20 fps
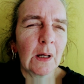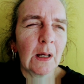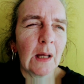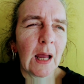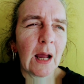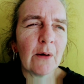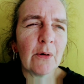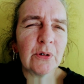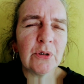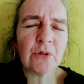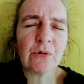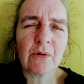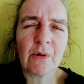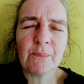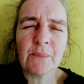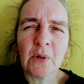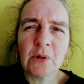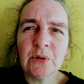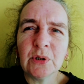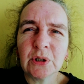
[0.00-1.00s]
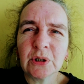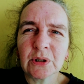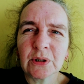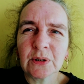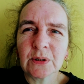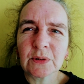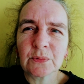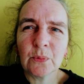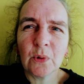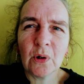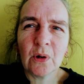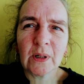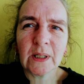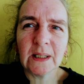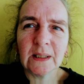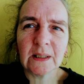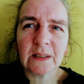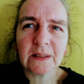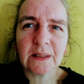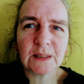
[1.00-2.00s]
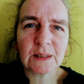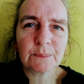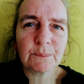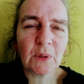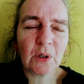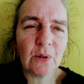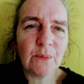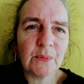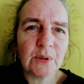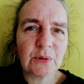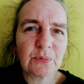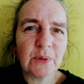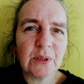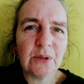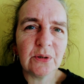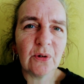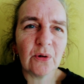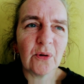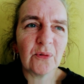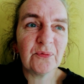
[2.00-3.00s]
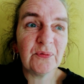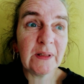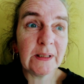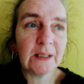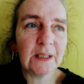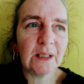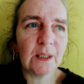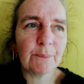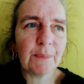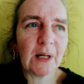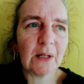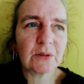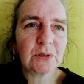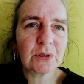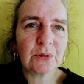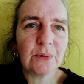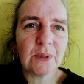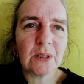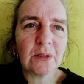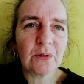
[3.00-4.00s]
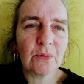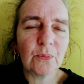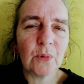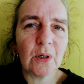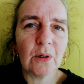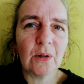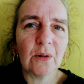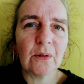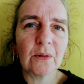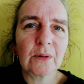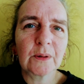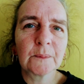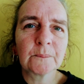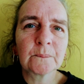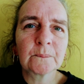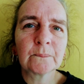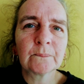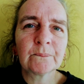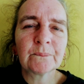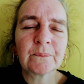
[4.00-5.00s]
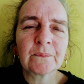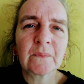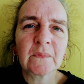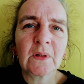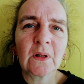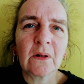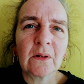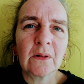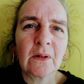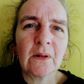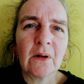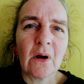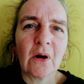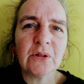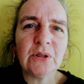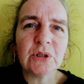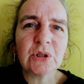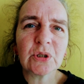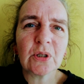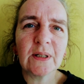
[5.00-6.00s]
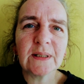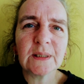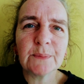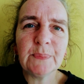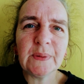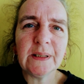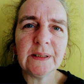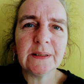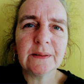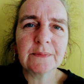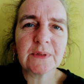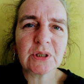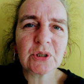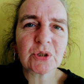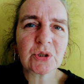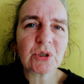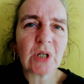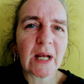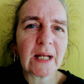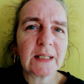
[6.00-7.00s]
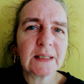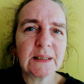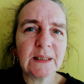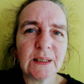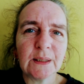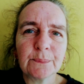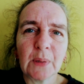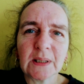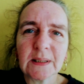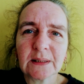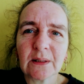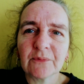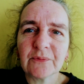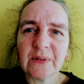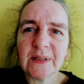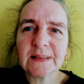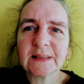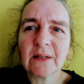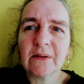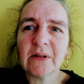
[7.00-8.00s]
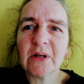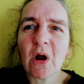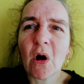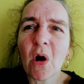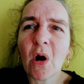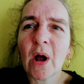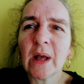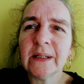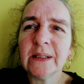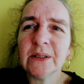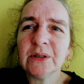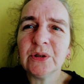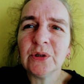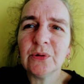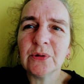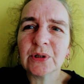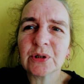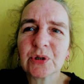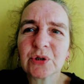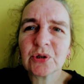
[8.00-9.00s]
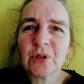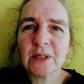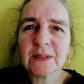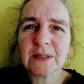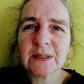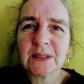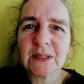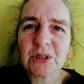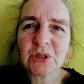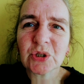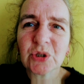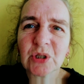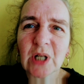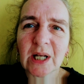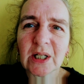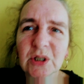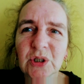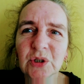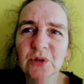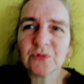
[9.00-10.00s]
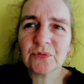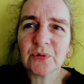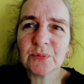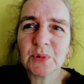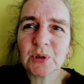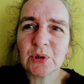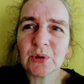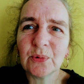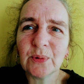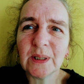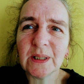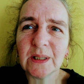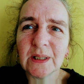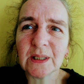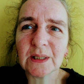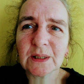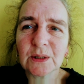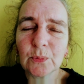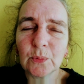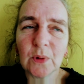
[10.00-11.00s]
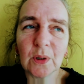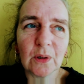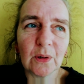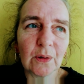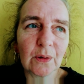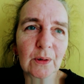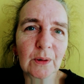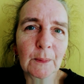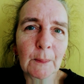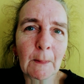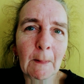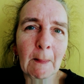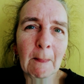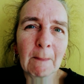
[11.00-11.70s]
How are your emotions working at this moment when you're thinking about doing the work? Are you trying to be distracted by something? Is there an eye in you that's trying to distract you from doing this work?